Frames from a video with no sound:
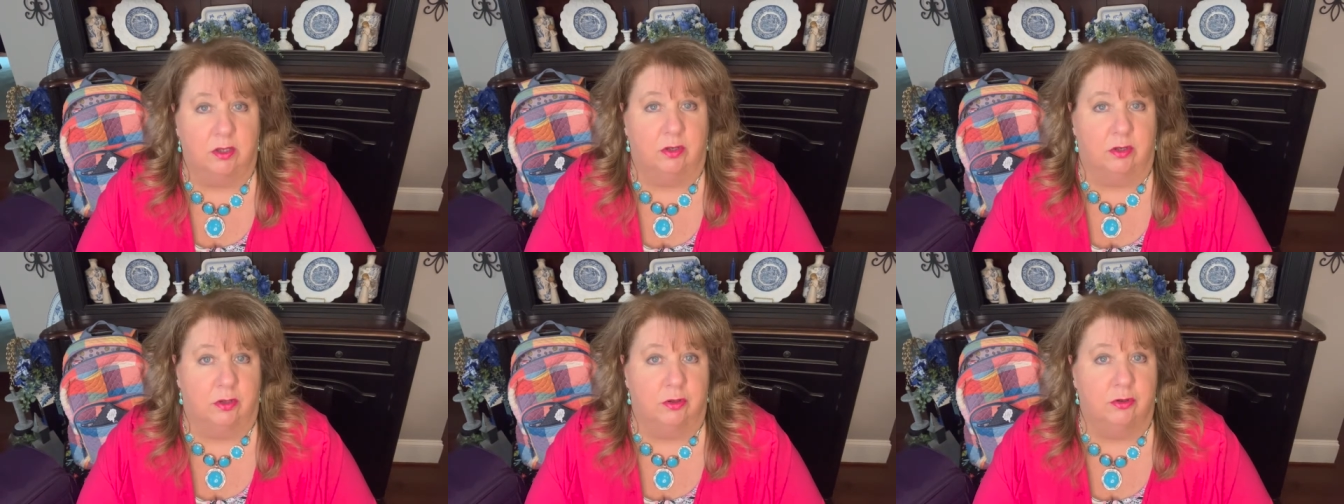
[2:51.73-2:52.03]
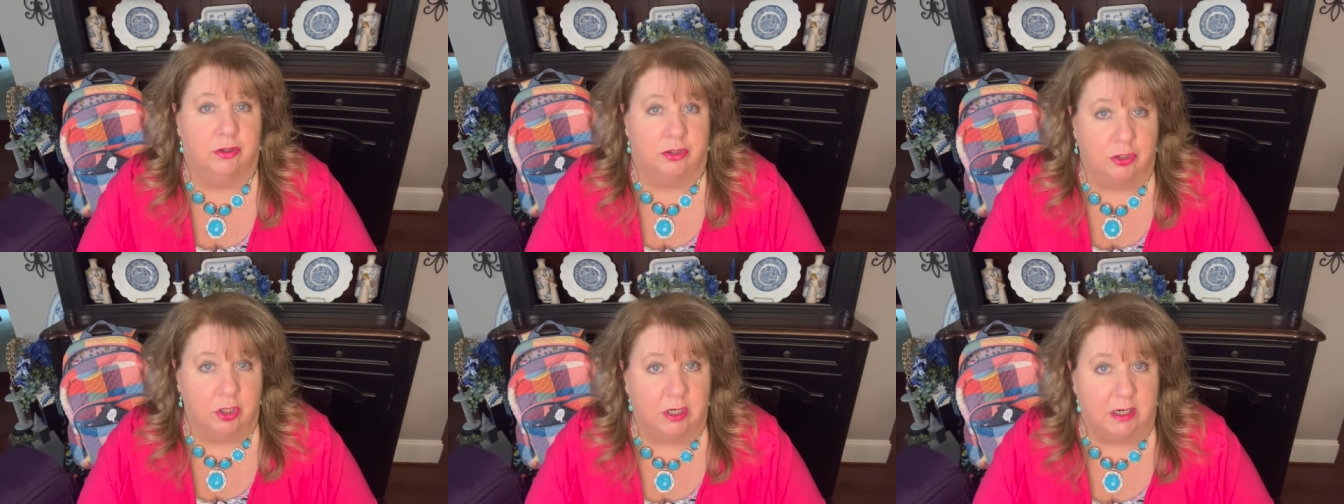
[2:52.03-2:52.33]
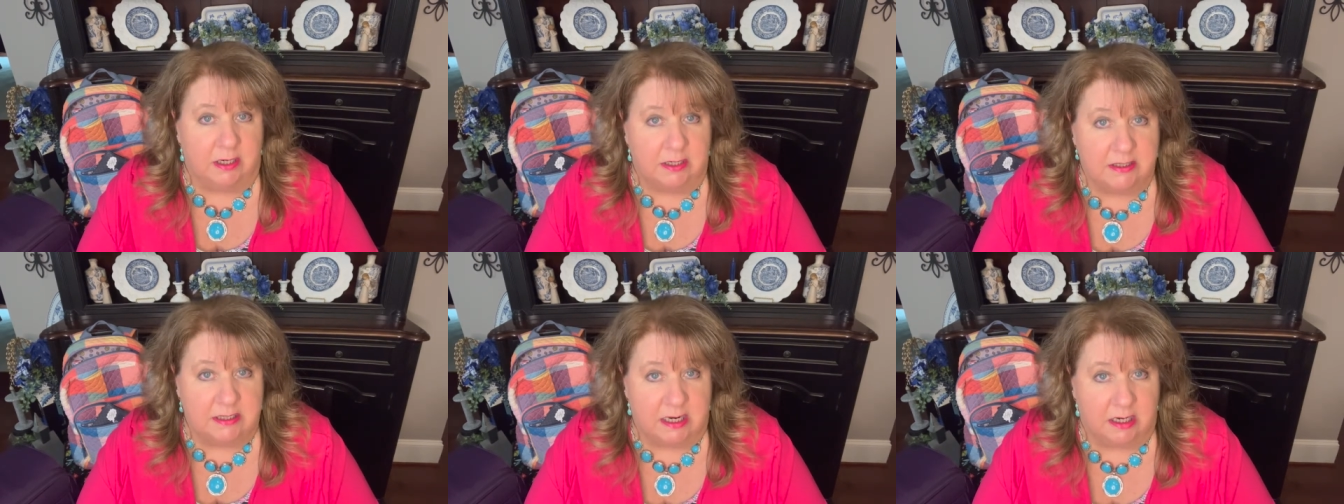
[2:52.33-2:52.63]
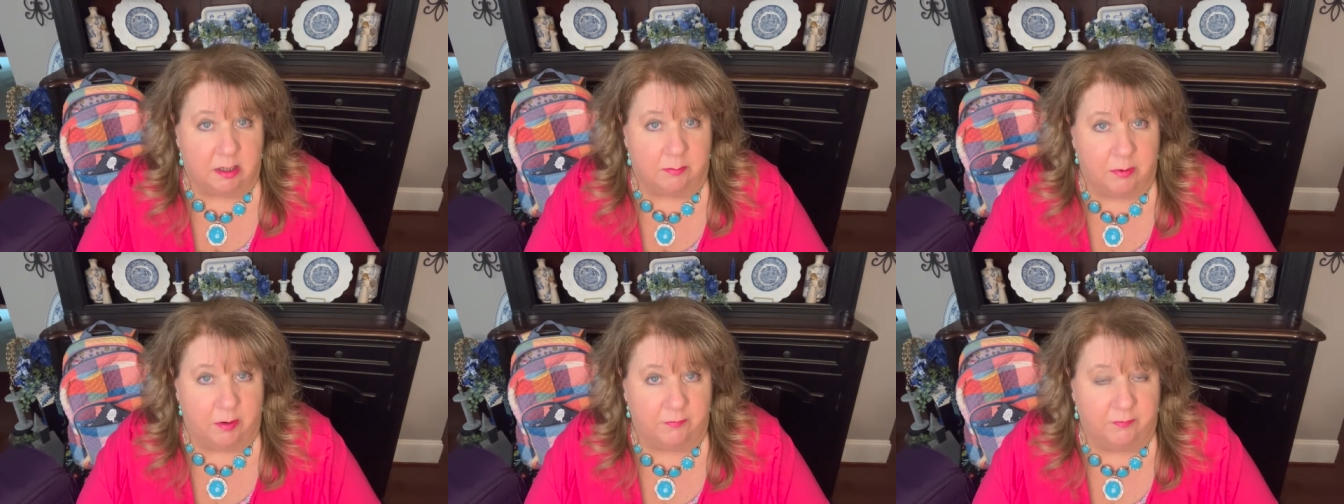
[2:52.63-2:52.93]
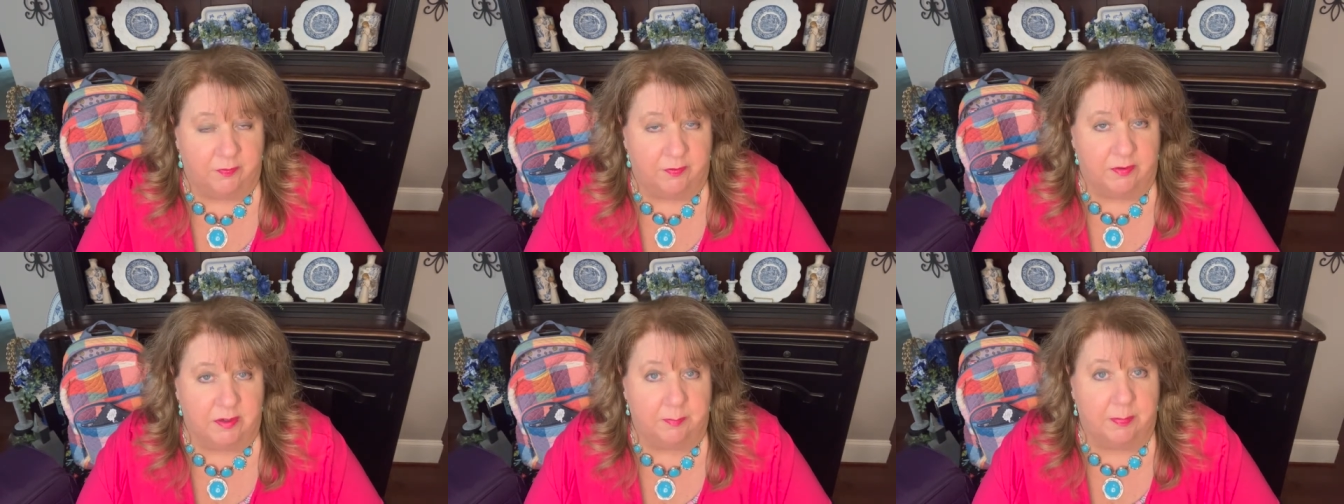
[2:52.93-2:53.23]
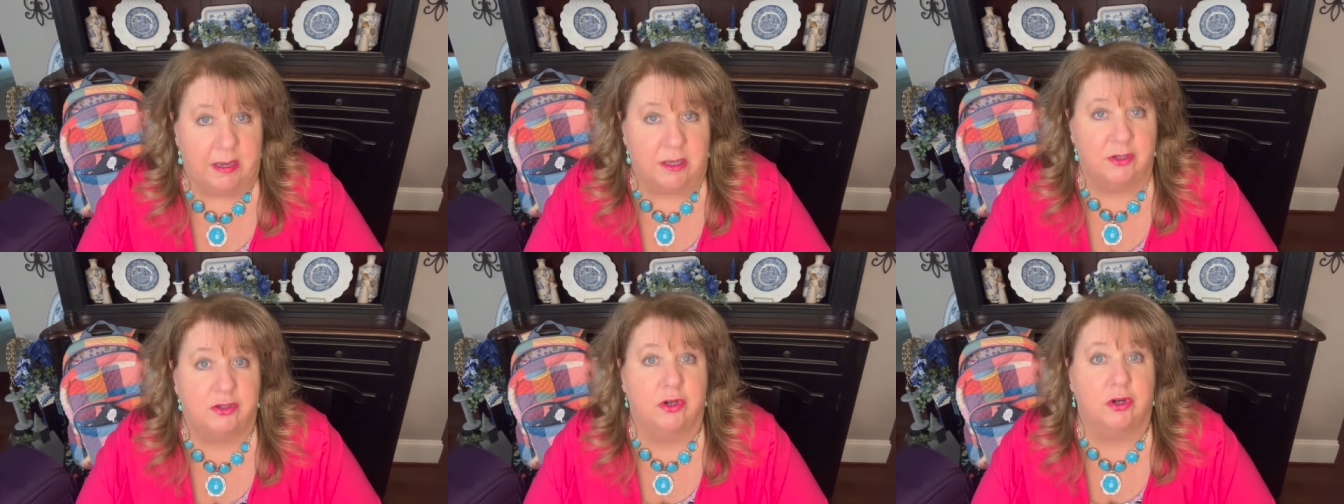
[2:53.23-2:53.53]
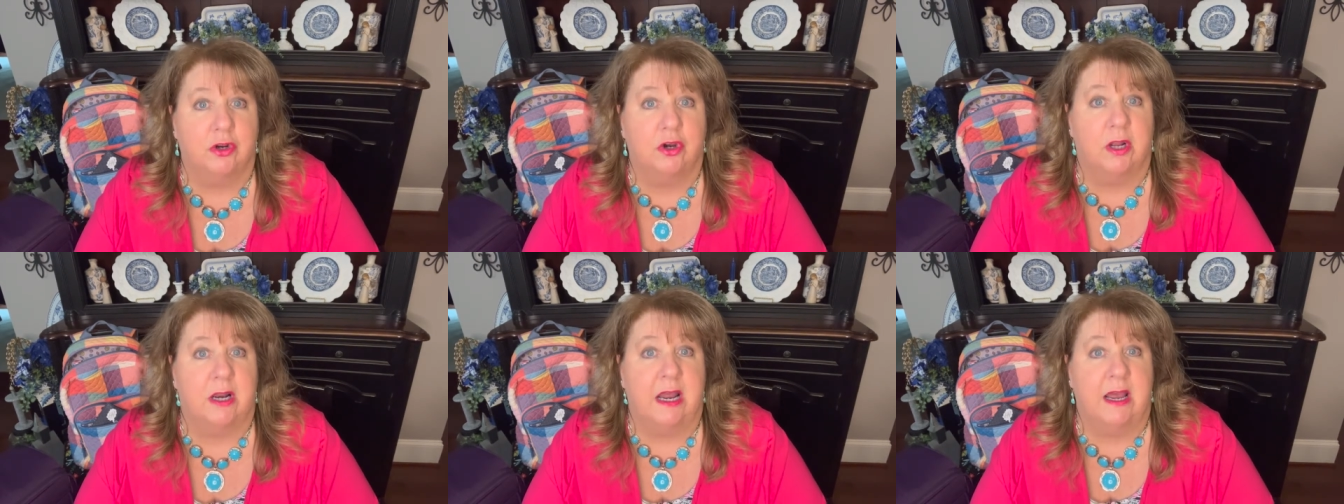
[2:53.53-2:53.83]
you shouldn't take them over 50 pounds or
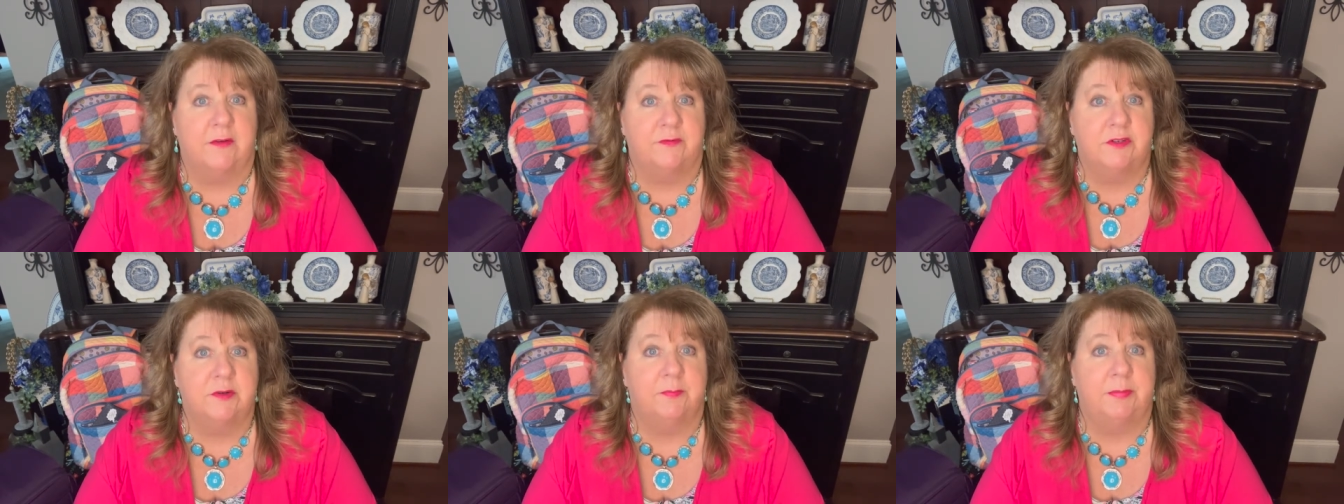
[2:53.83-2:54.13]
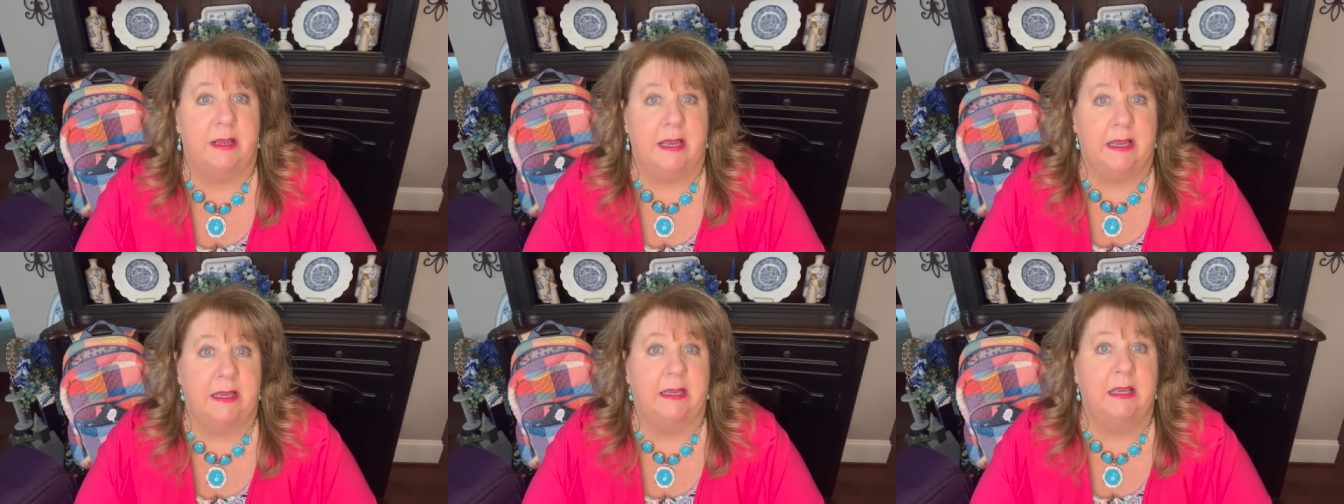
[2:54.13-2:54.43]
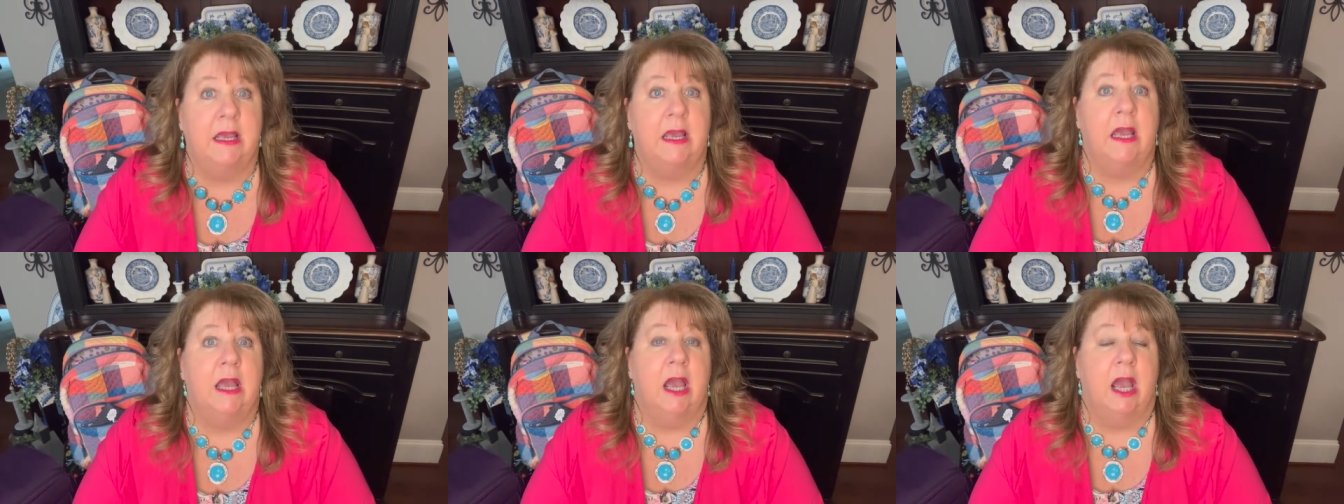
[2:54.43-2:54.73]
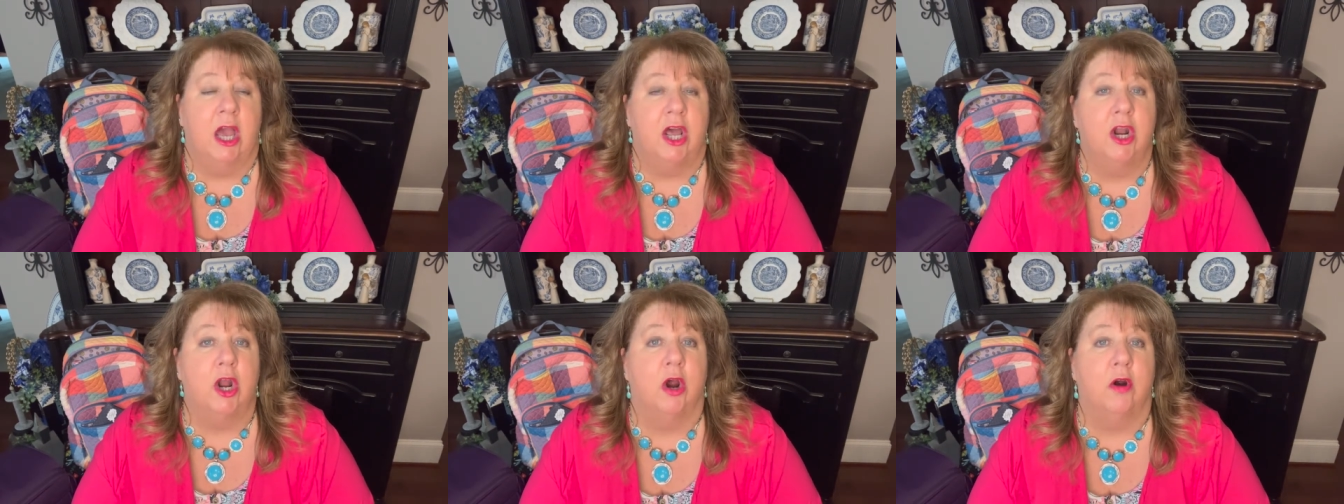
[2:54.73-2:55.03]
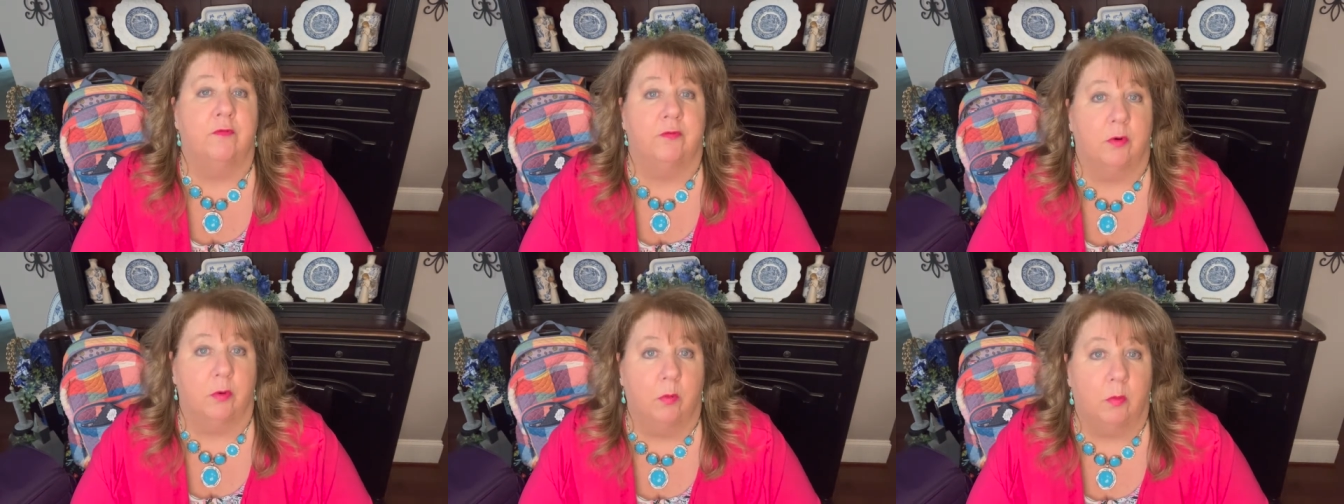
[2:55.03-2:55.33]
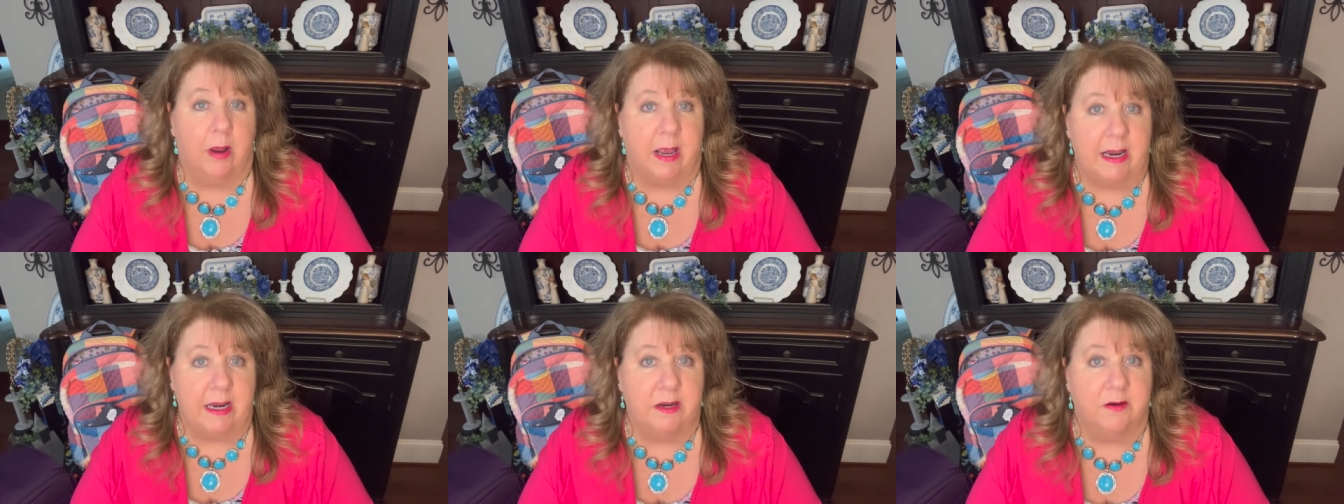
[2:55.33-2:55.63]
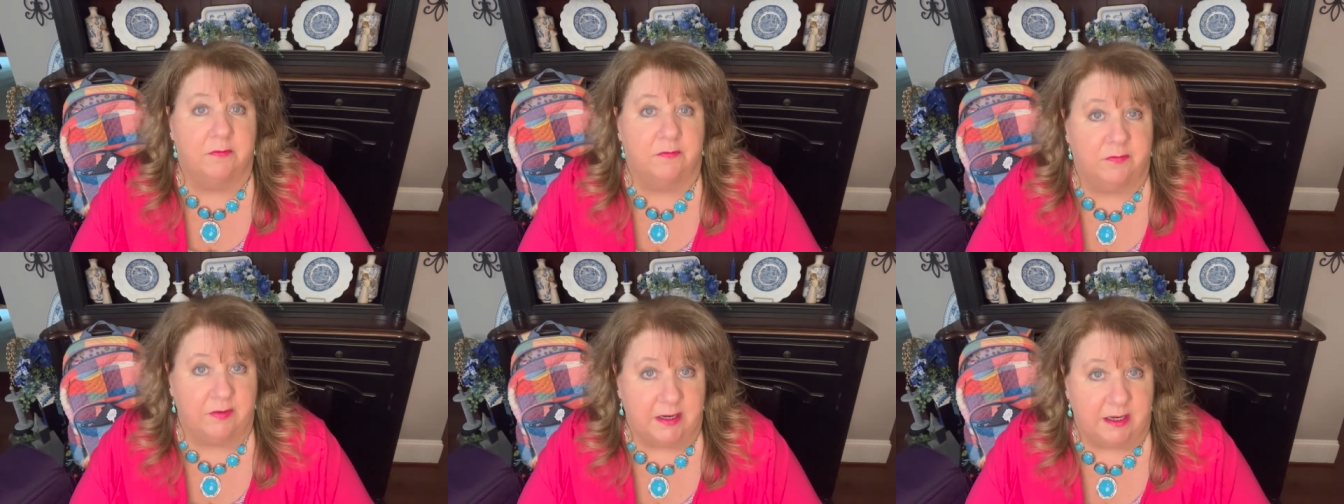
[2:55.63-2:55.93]
you're going to have to pay an
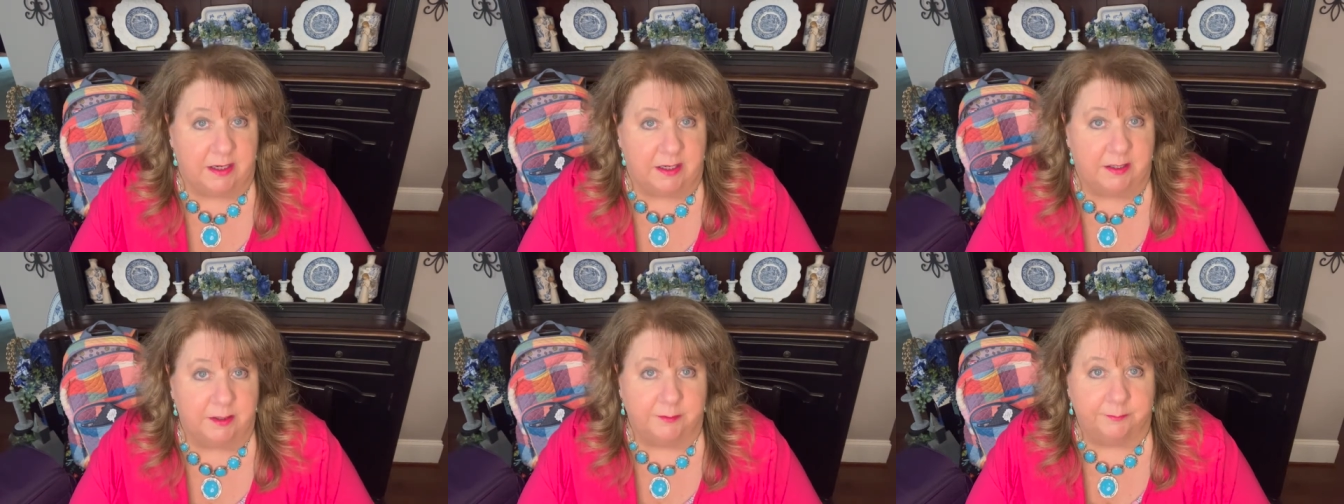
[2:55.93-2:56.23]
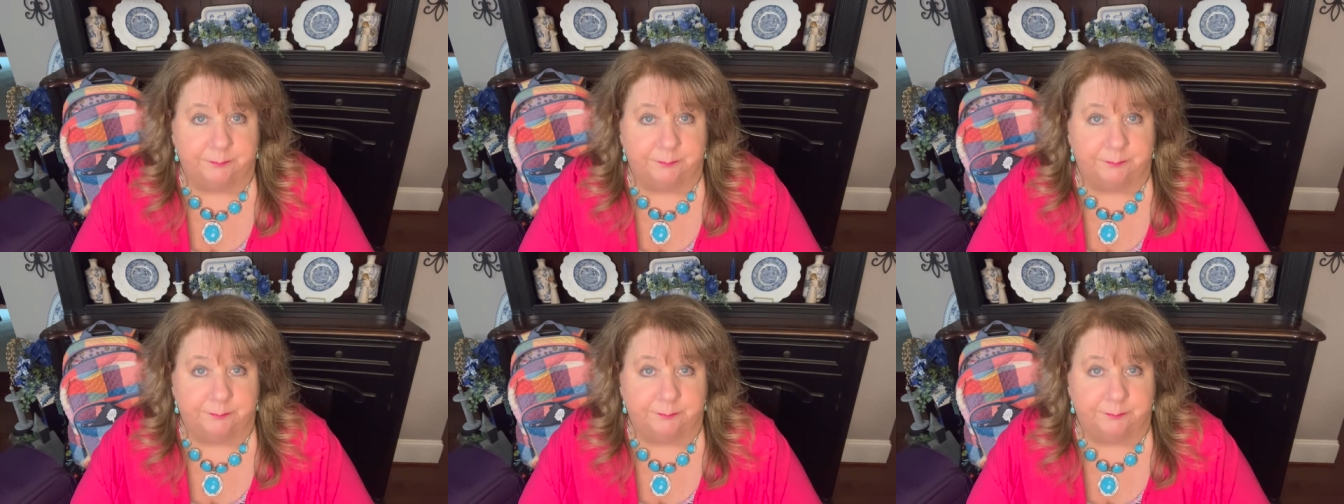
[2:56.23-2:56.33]
overweight fee.